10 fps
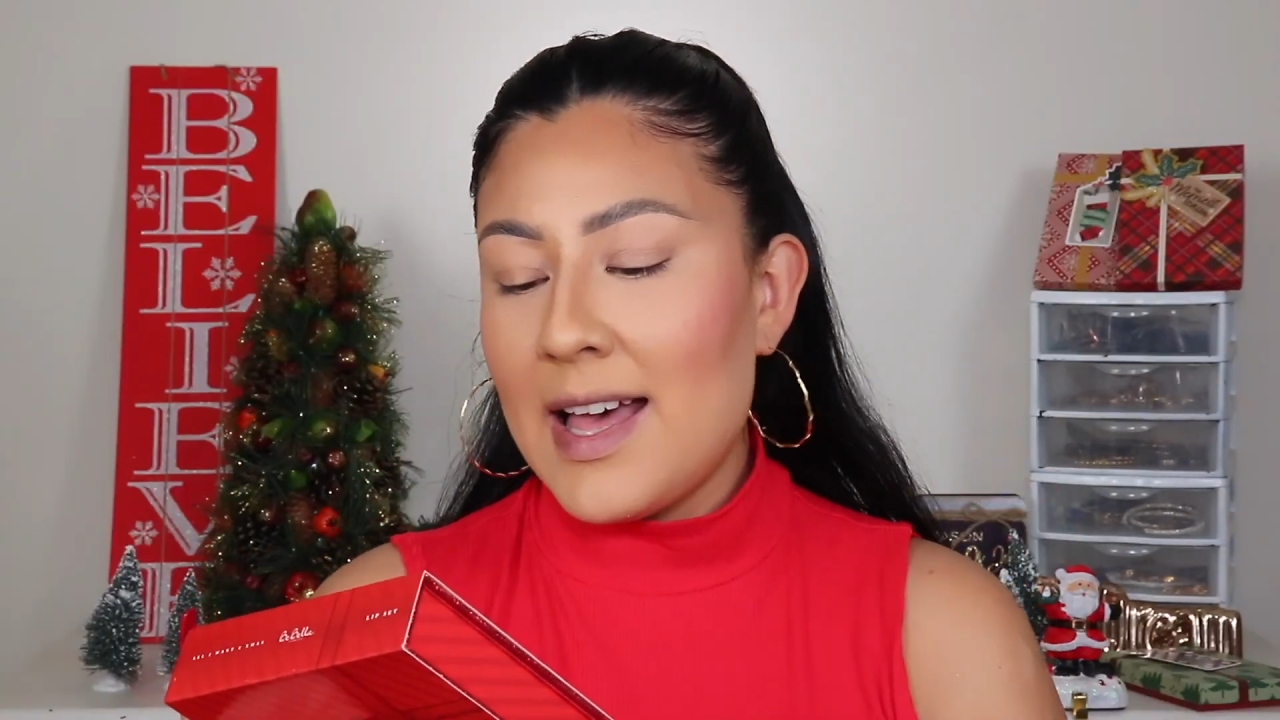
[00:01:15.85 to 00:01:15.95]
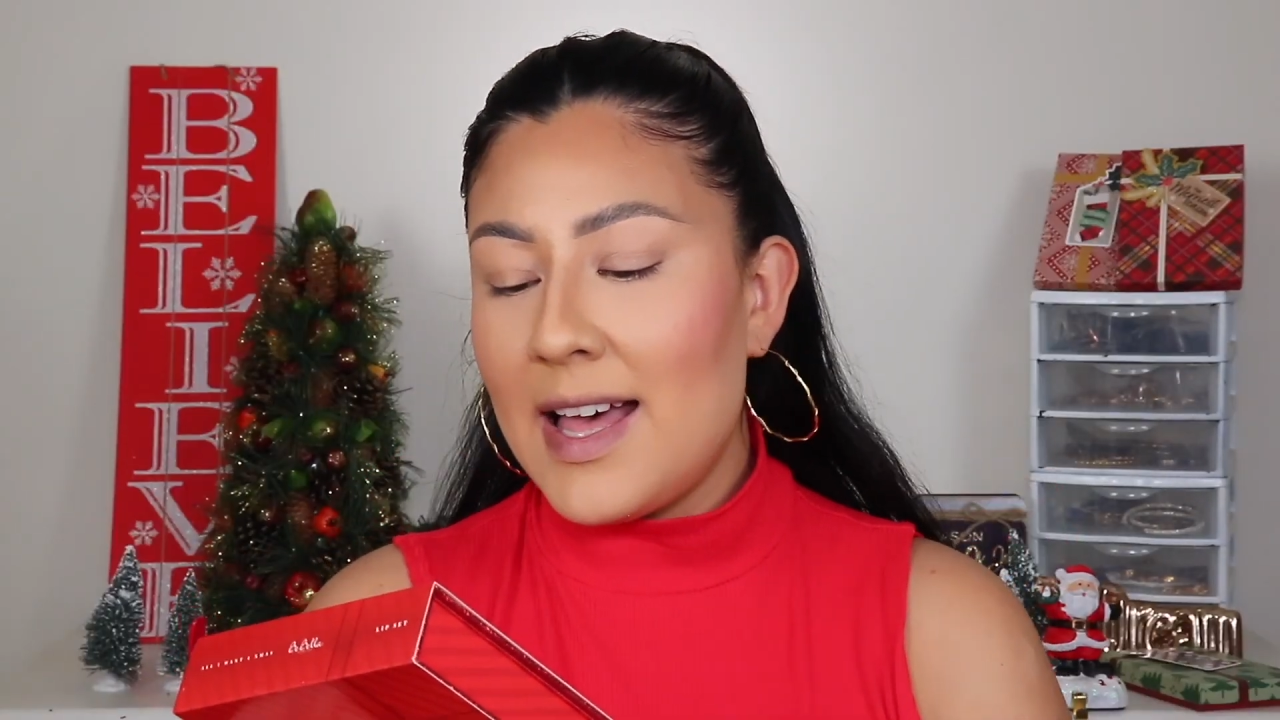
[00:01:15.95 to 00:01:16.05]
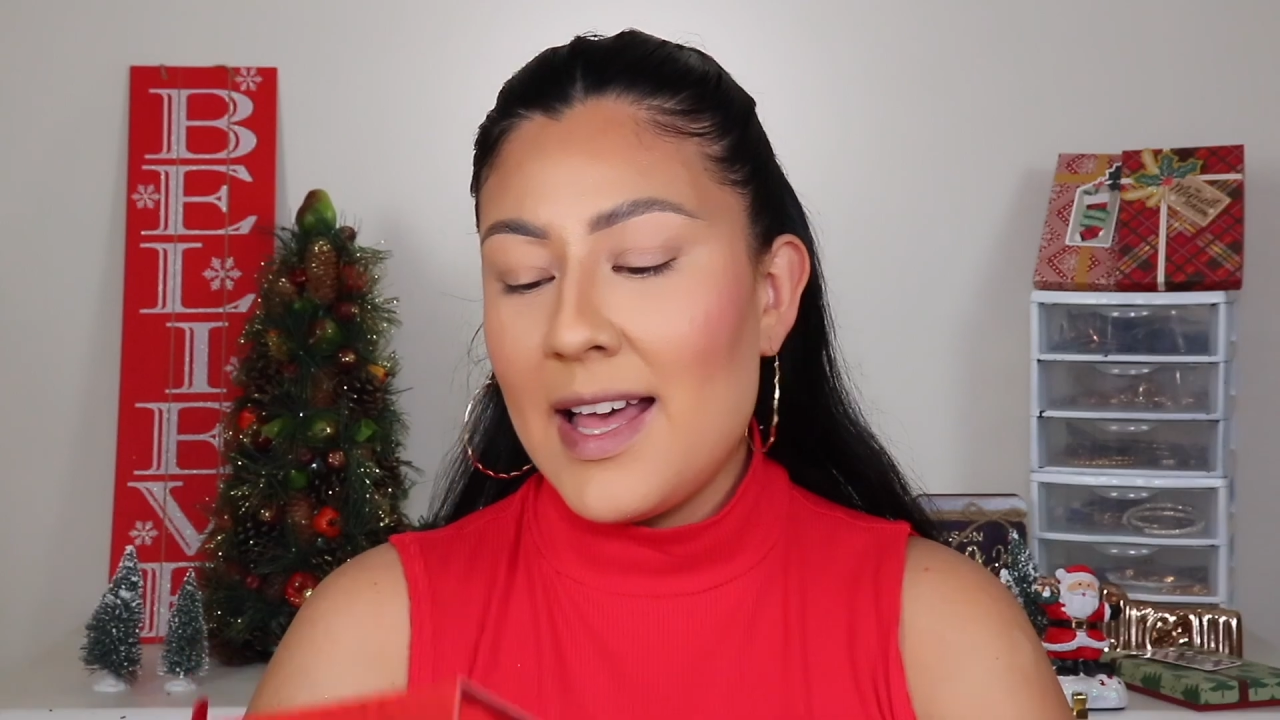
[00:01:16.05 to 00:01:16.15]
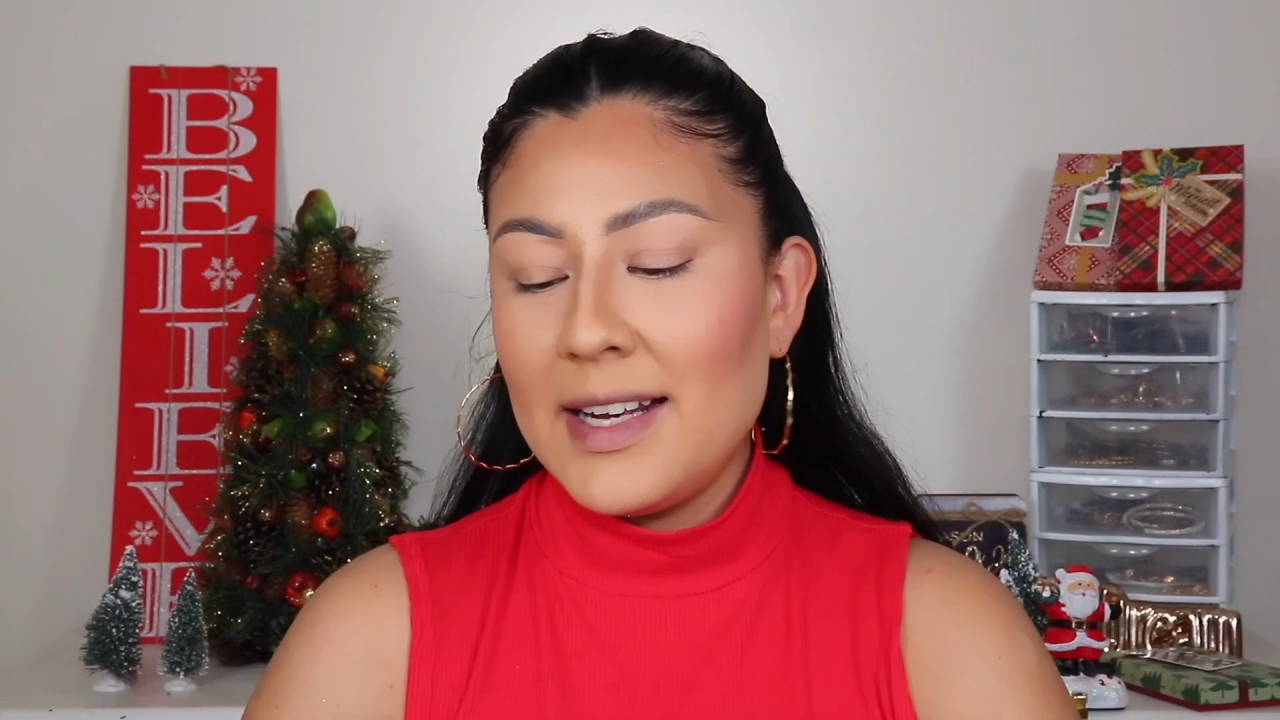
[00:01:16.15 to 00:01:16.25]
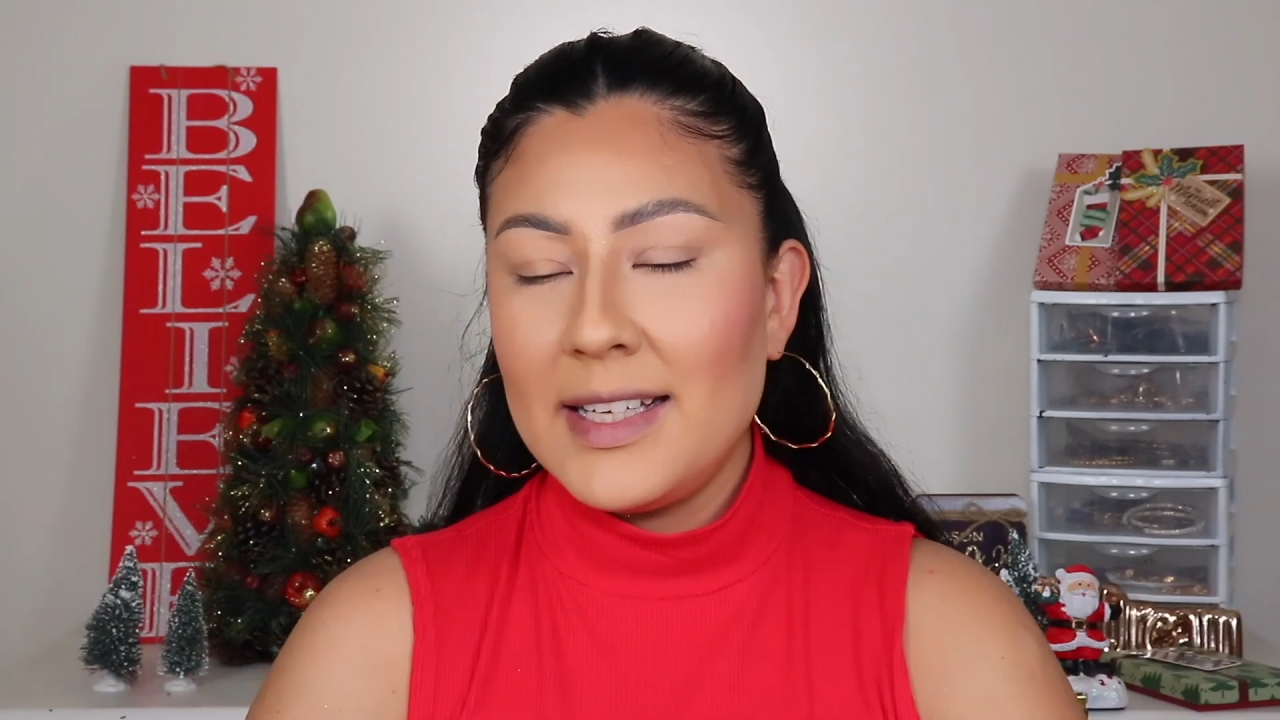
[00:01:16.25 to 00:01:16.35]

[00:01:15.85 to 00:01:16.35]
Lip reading: I